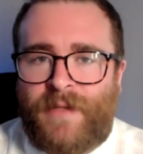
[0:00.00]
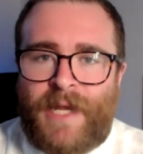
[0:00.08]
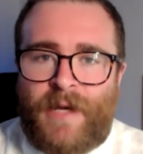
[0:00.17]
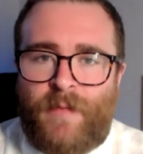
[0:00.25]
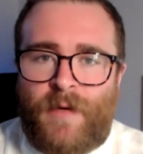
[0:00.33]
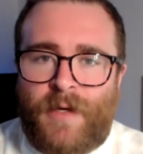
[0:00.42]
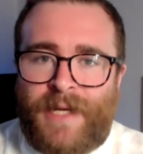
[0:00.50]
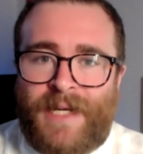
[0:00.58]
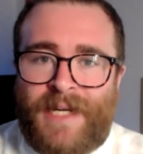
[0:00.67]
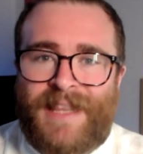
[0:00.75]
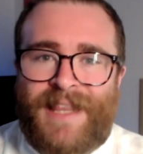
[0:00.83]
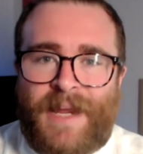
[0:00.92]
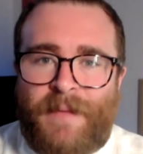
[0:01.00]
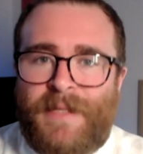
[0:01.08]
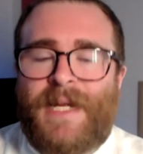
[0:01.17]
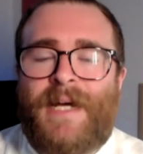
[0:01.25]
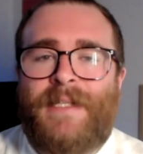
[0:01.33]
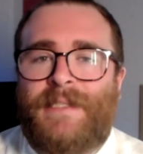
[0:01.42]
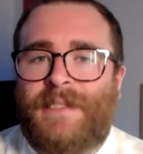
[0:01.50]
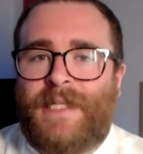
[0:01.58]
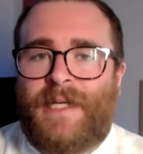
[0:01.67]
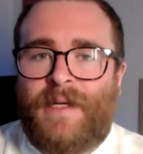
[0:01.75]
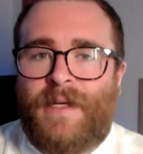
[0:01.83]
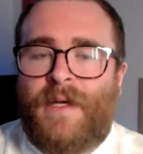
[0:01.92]
the legwork in
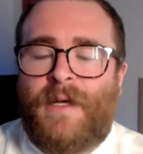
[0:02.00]
acclimatizing